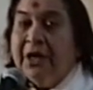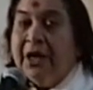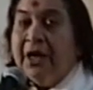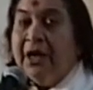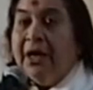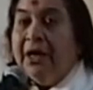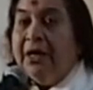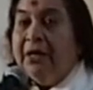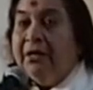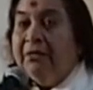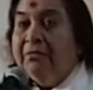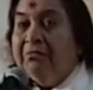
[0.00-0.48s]

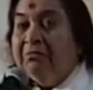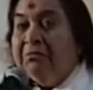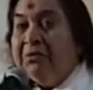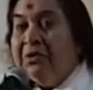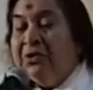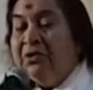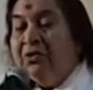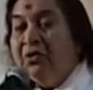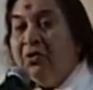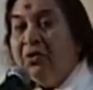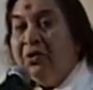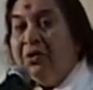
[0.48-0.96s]
and
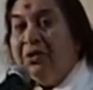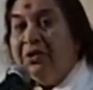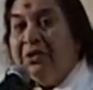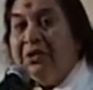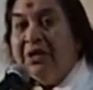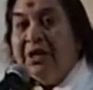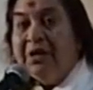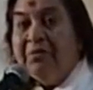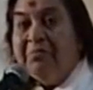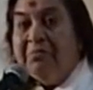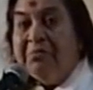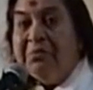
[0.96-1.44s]
is all the
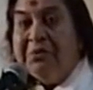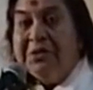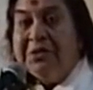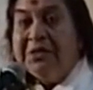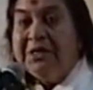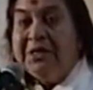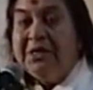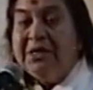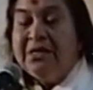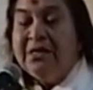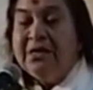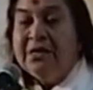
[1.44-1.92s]
time
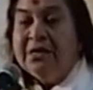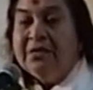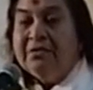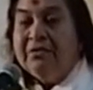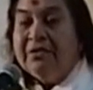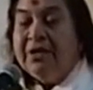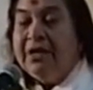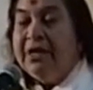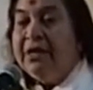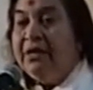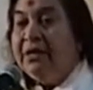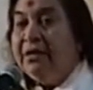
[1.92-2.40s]
busy
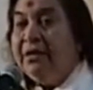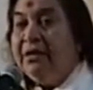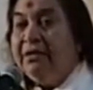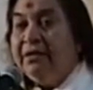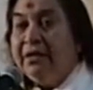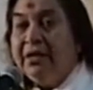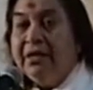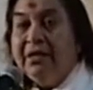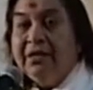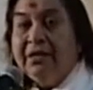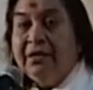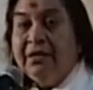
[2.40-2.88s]

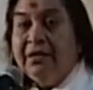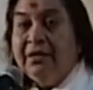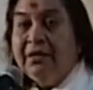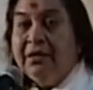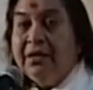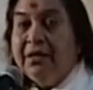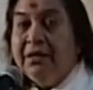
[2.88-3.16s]
thinking,